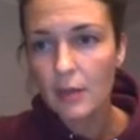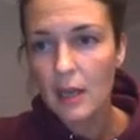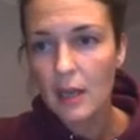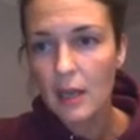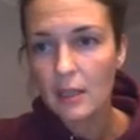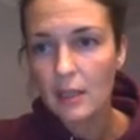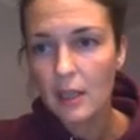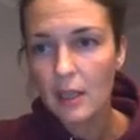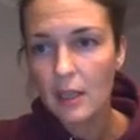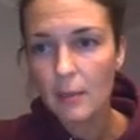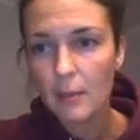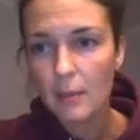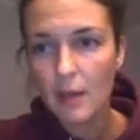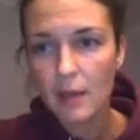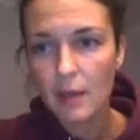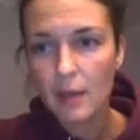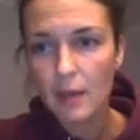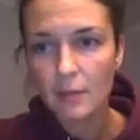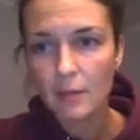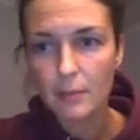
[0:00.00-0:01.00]
and keep
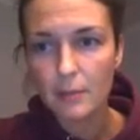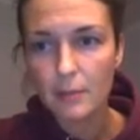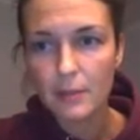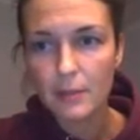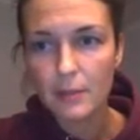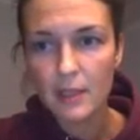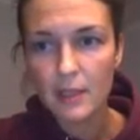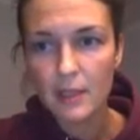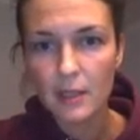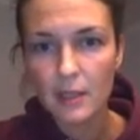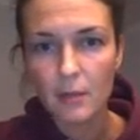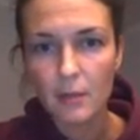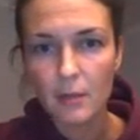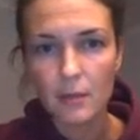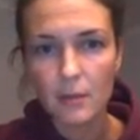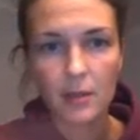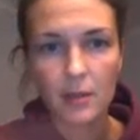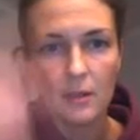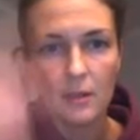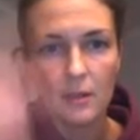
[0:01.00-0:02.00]
100%
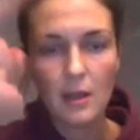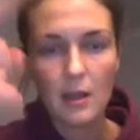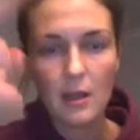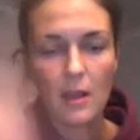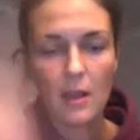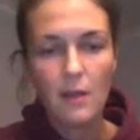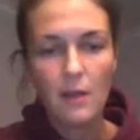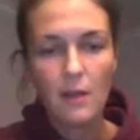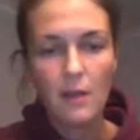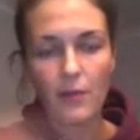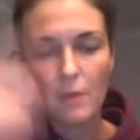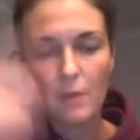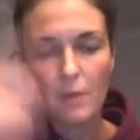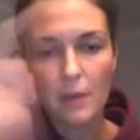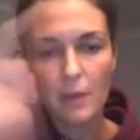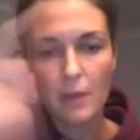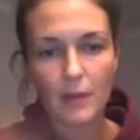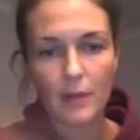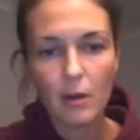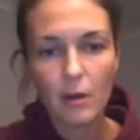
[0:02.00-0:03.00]
commission
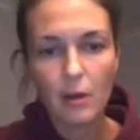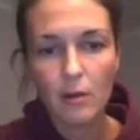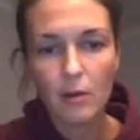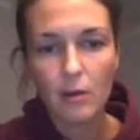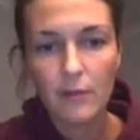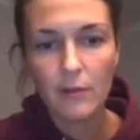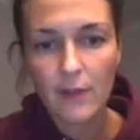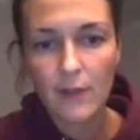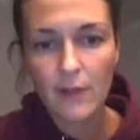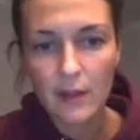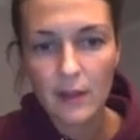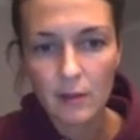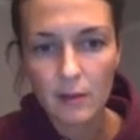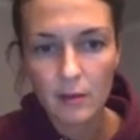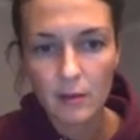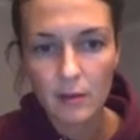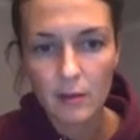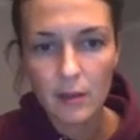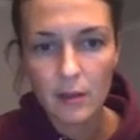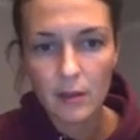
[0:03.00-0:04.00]
throughout the whole
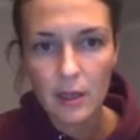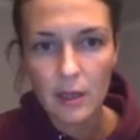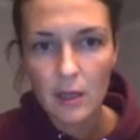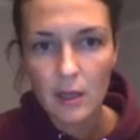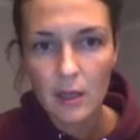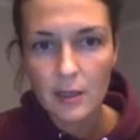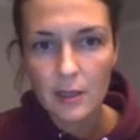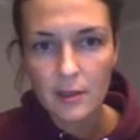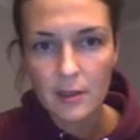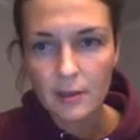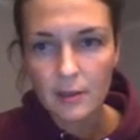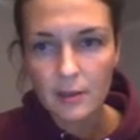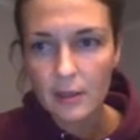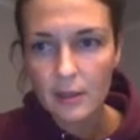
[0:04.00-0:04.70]
funnel. So